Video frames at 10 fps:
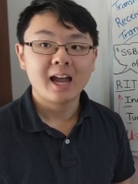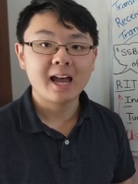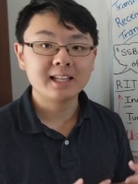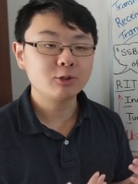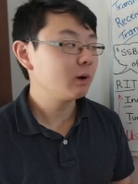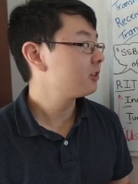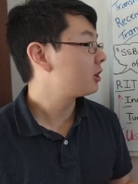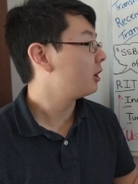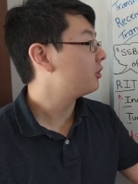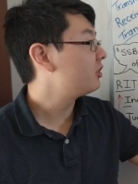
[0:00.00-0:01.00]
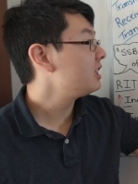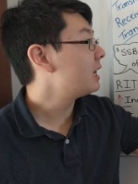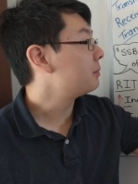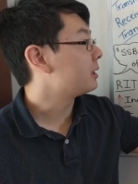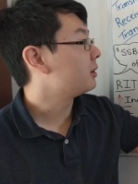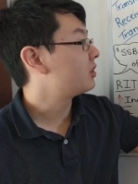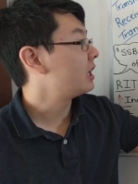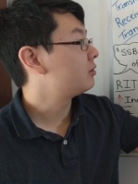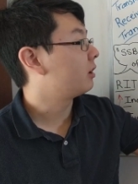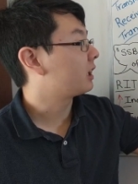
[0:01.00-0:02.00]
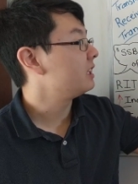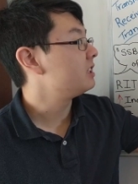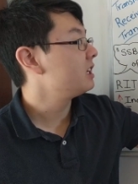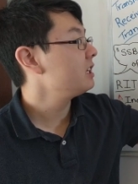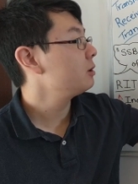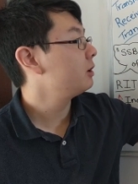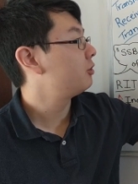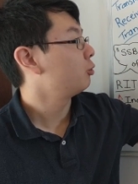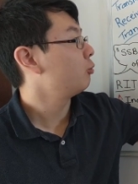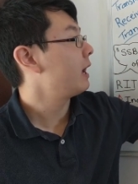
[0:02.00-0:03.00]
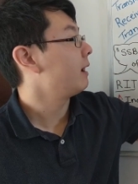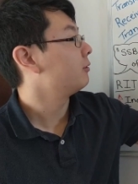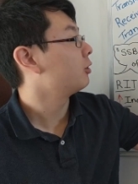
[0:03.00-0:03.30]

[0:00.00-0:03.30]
And that's why it's called CW. It stands for a continuous wave.